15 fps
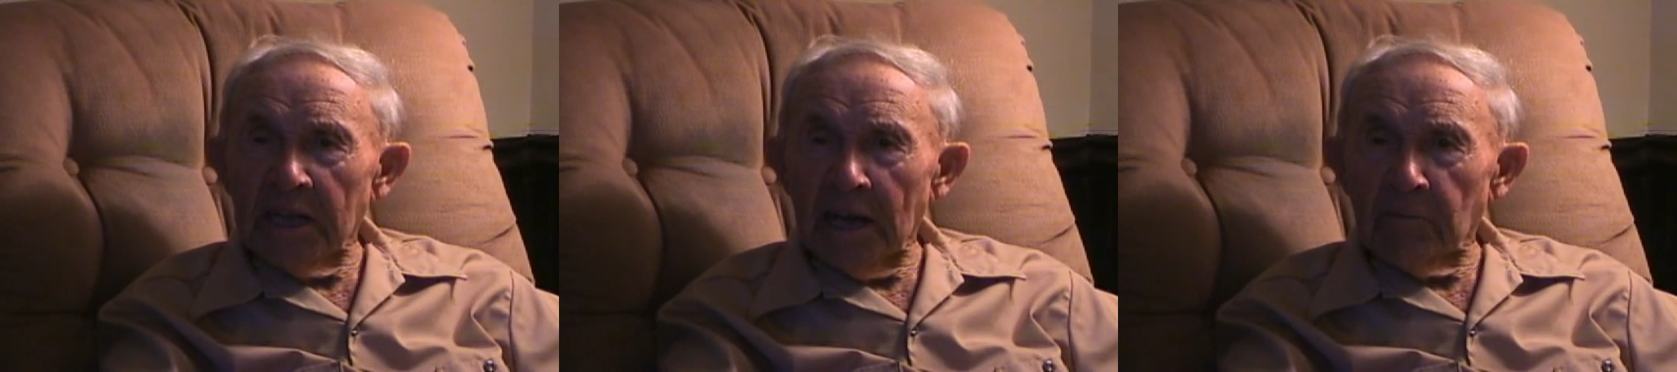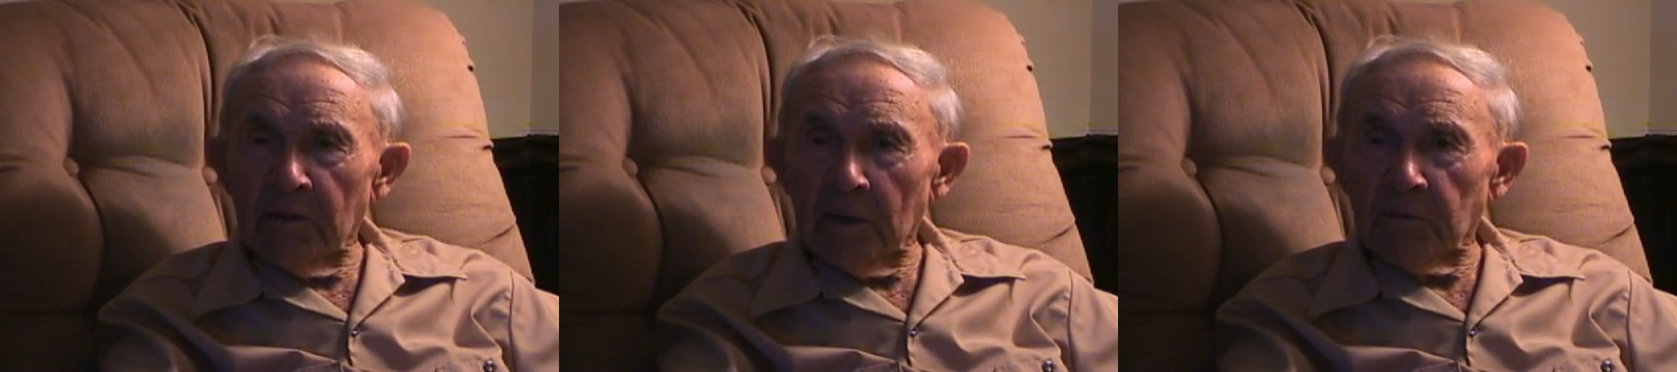
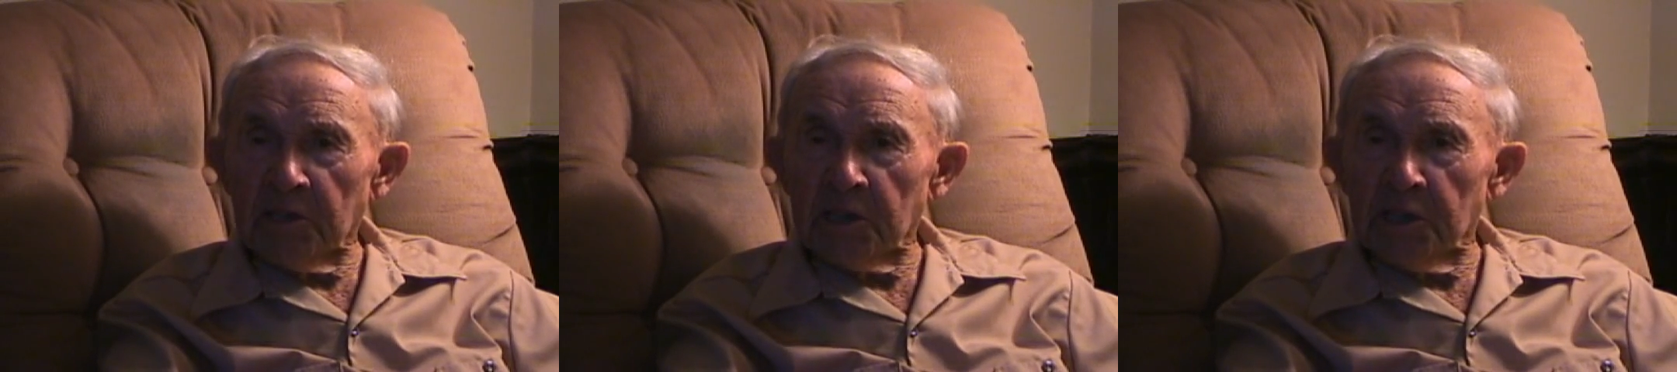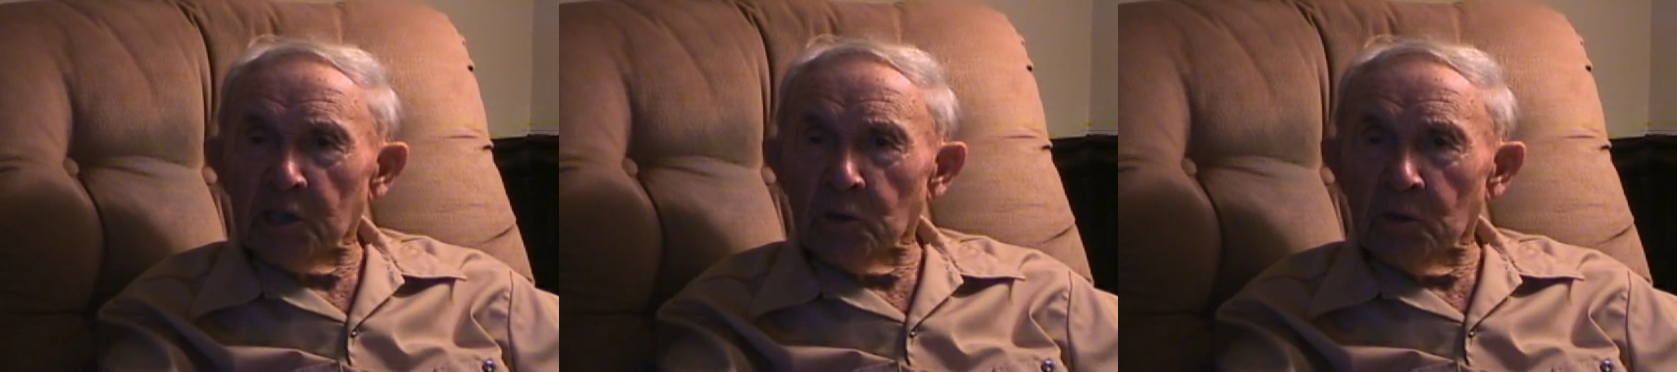have enough
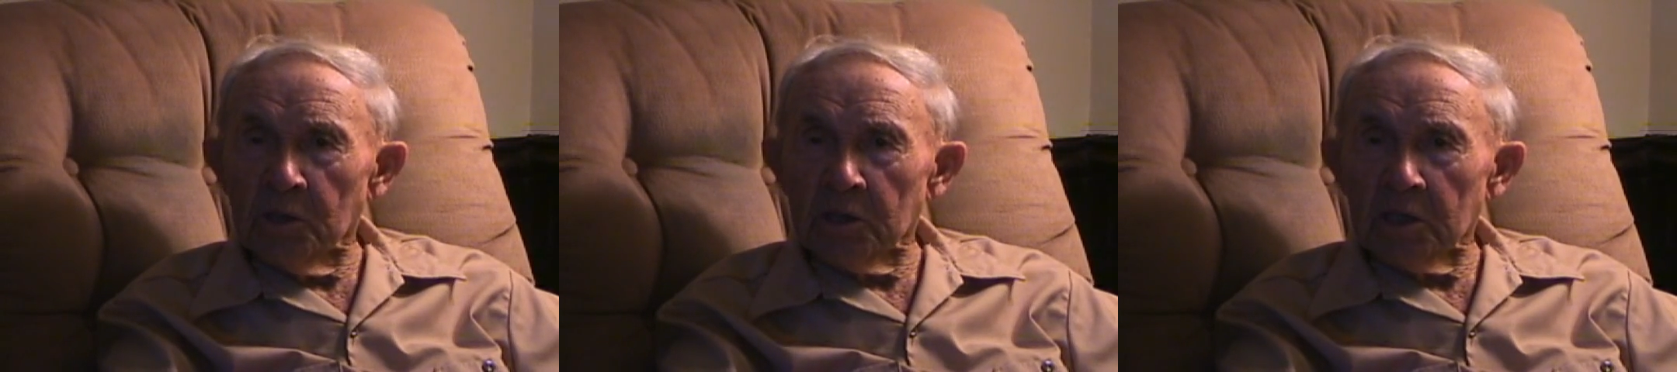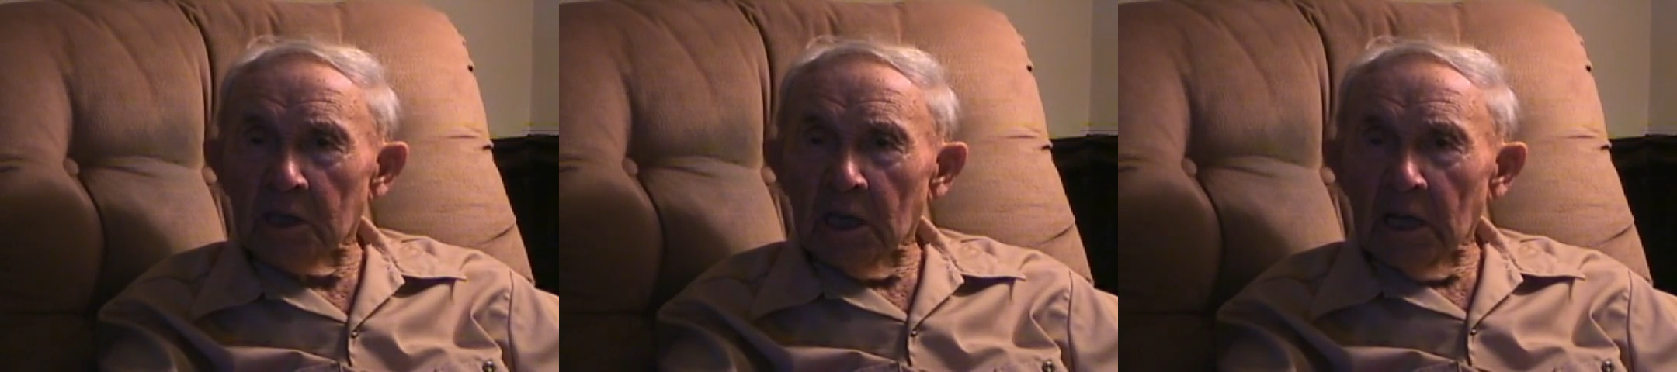
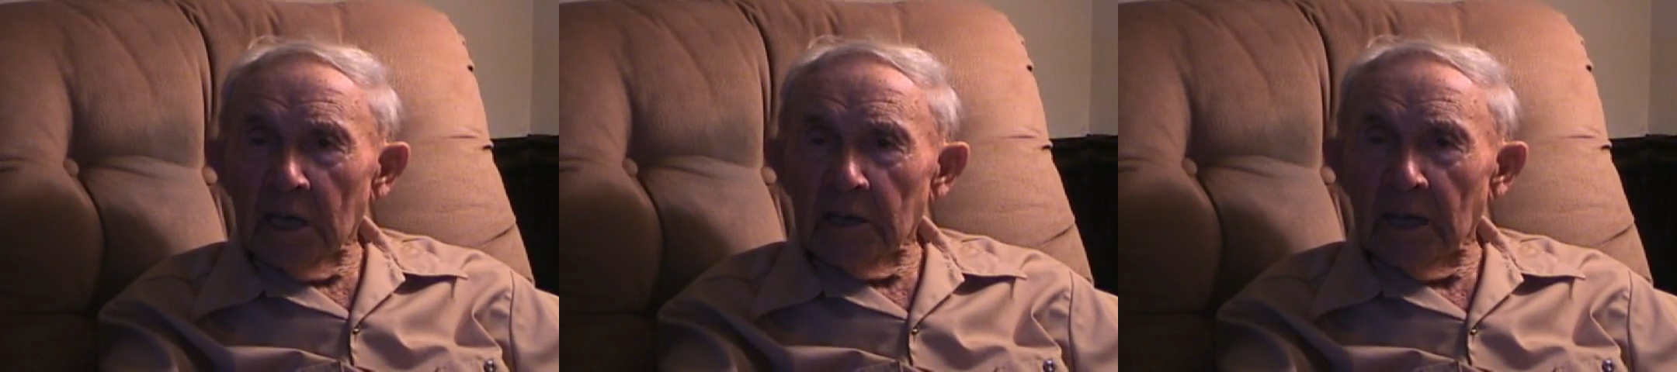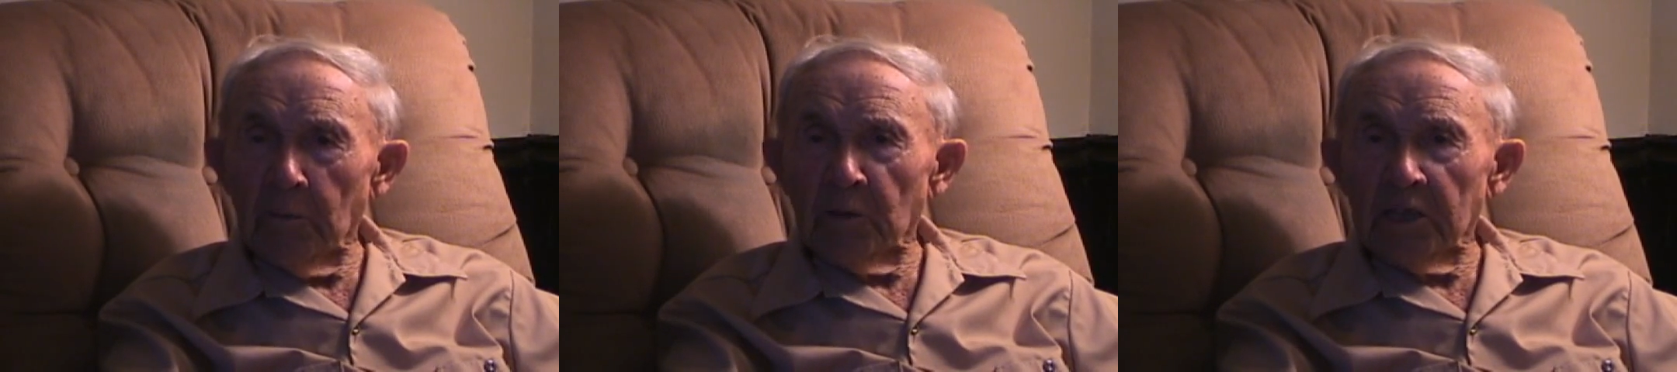students,
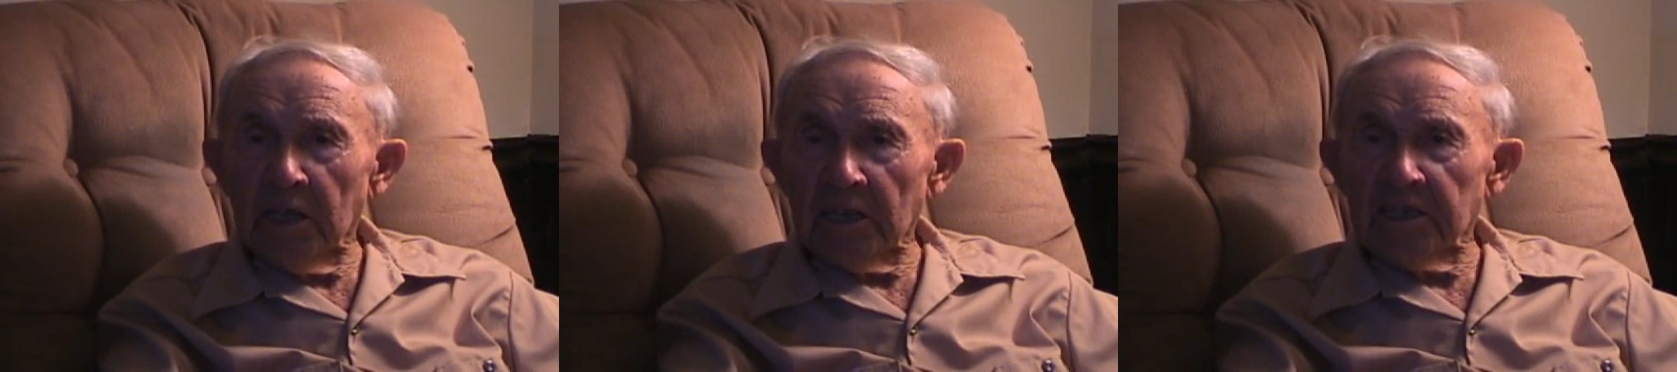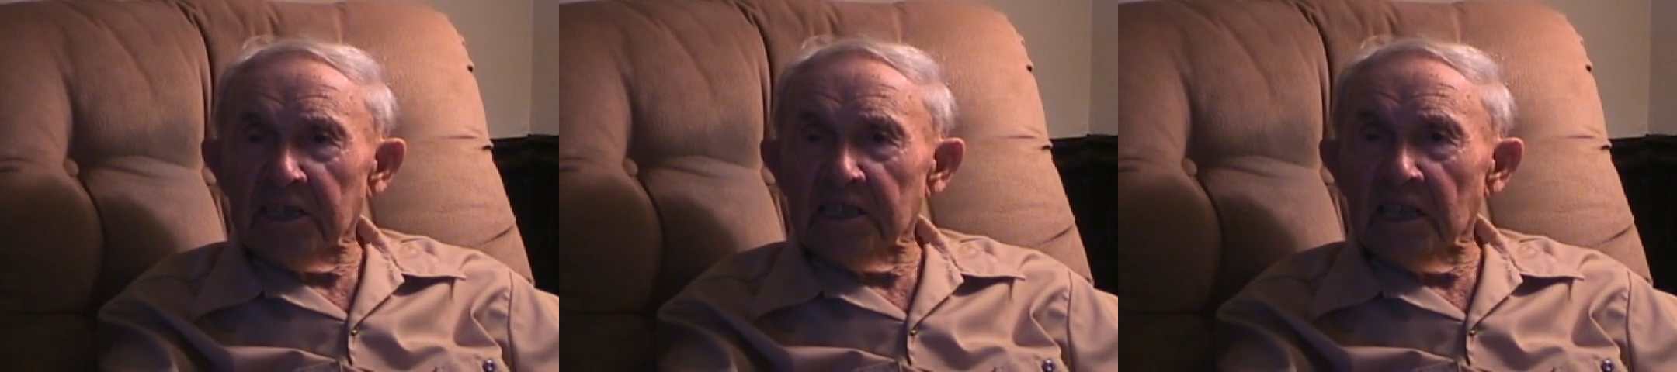they would
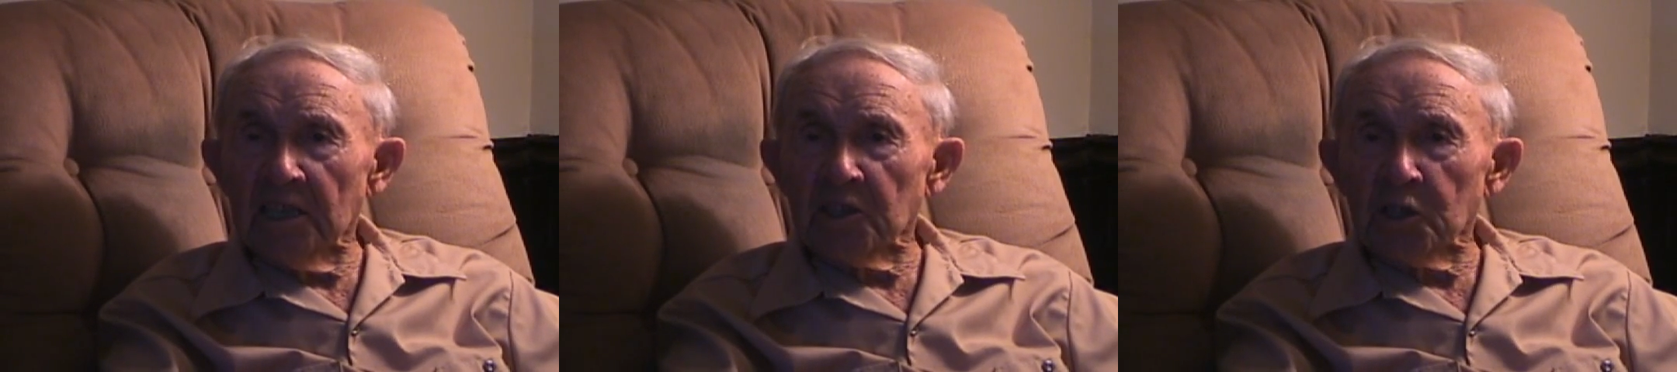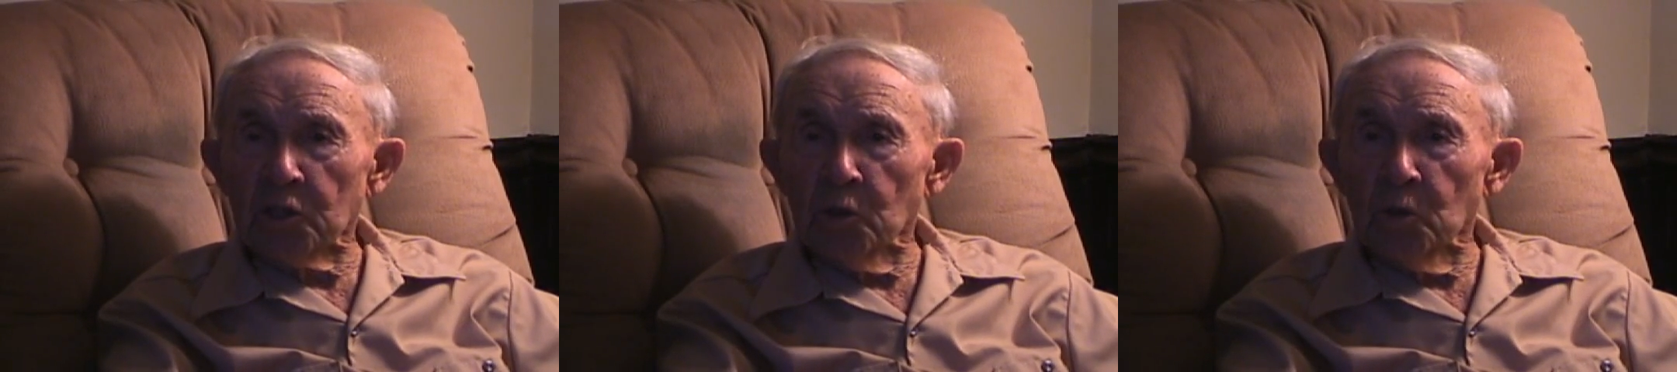cut these
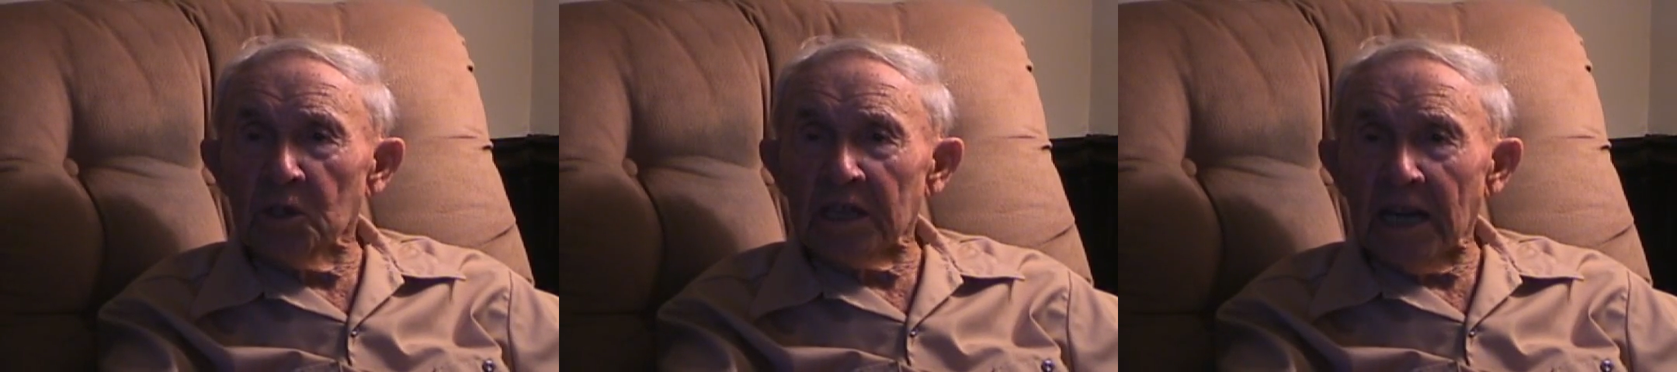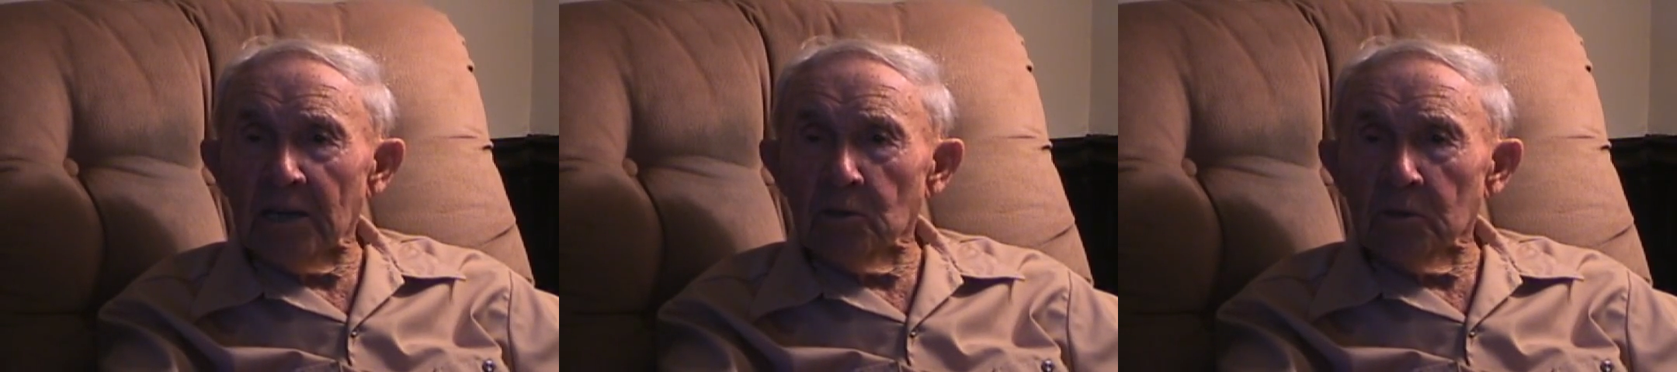little schools
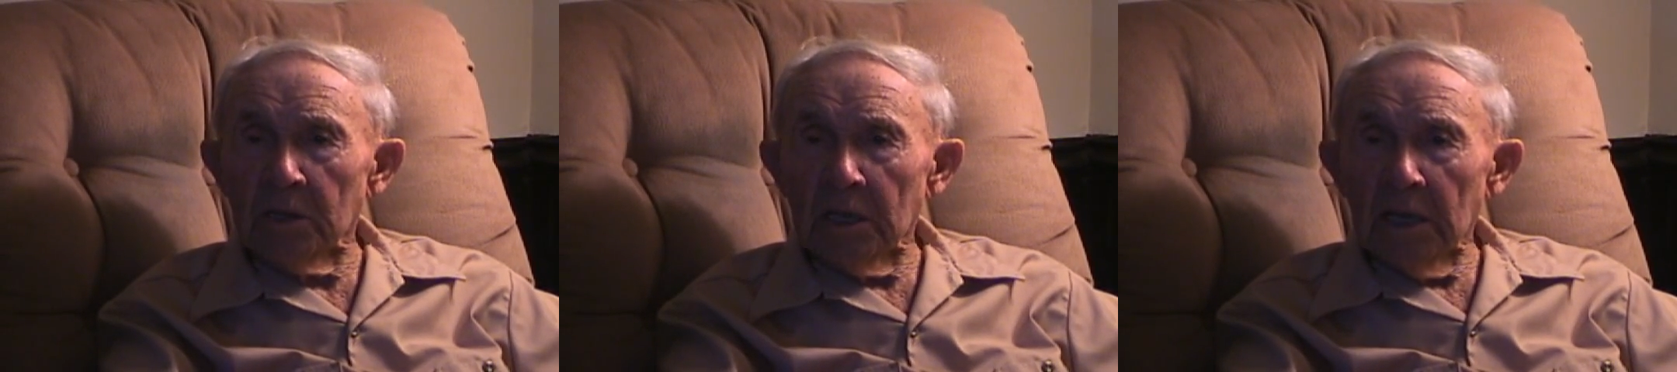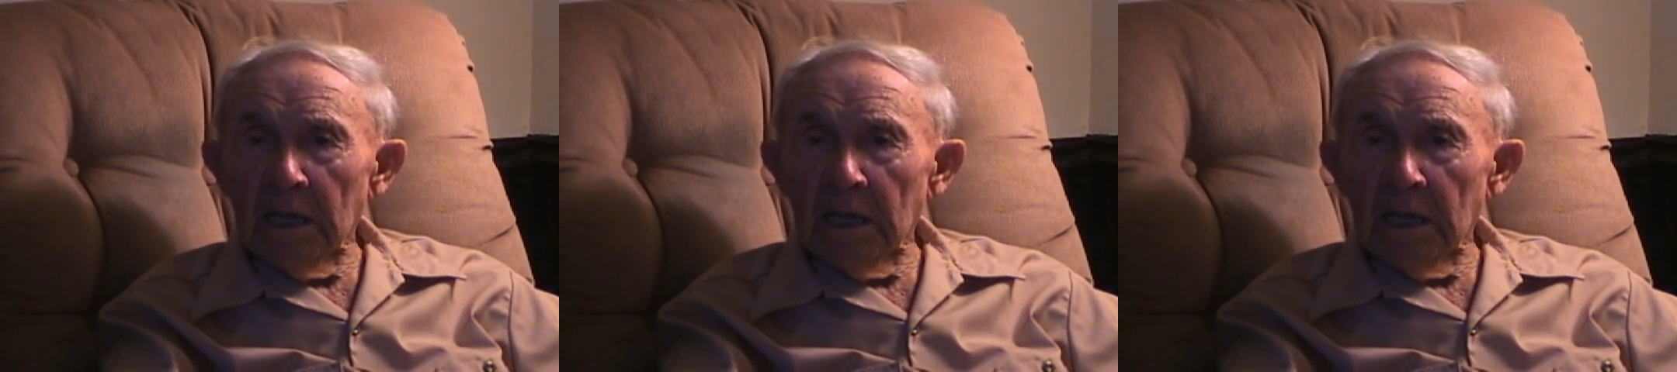out.